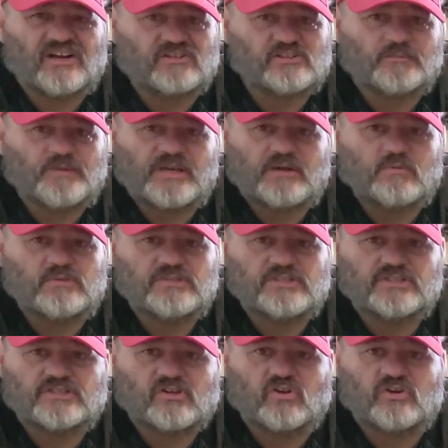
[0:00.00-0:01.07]
To me it was
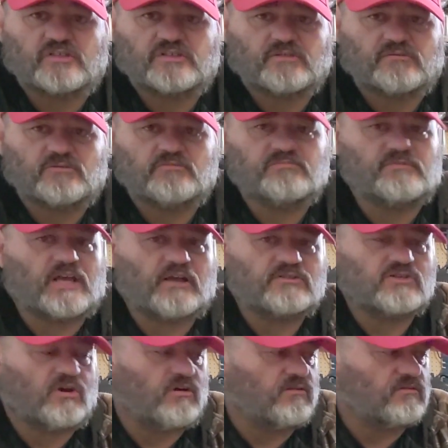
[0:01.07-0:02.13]
just looks.
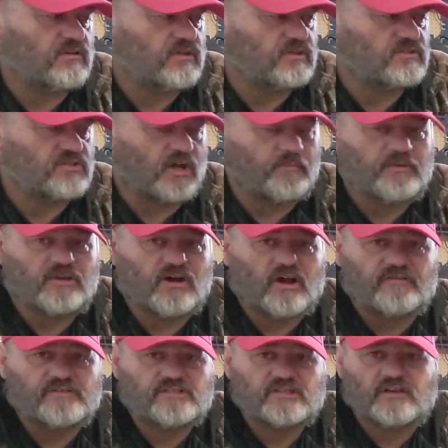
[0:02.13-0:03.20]
That's all. The stubby,
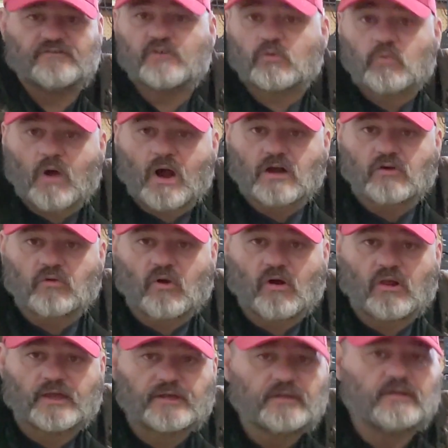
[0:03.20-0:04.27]
obviously if you're rock
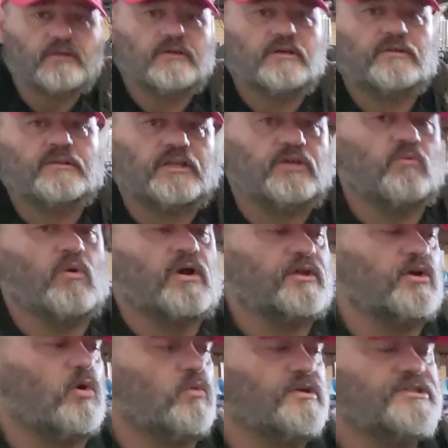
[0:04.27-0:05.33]
crawling, then you want
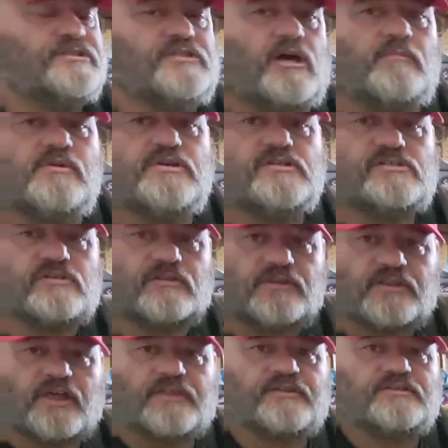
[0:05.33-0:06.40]
to go with a stubby so that
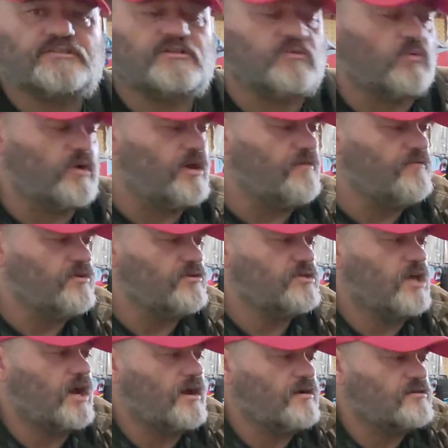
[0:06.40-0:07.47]
nothing's in the way of your
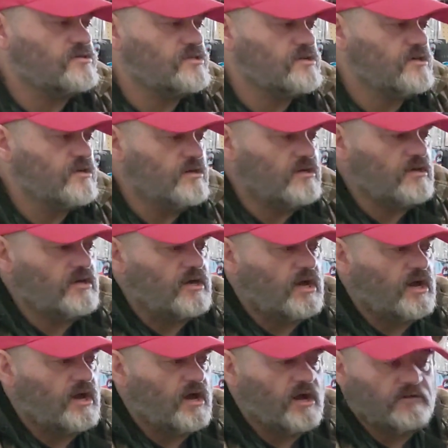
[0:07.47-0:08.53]
tires.
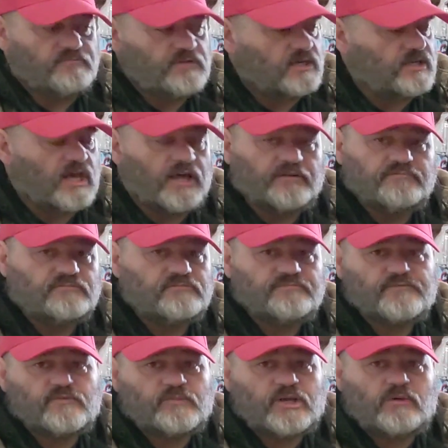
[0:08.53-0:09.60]
Again,
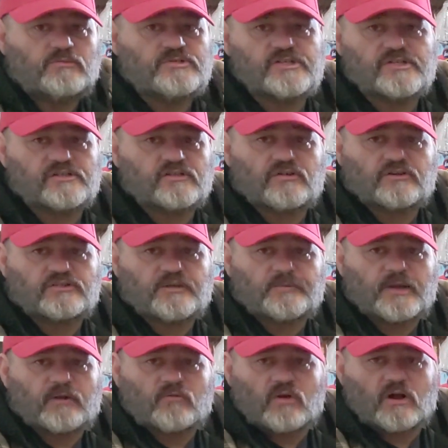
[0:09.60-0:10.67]
for me it was just looks. I'm
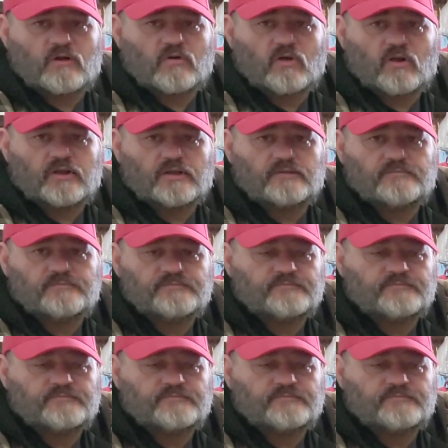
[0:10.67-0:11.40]
not rock crawling.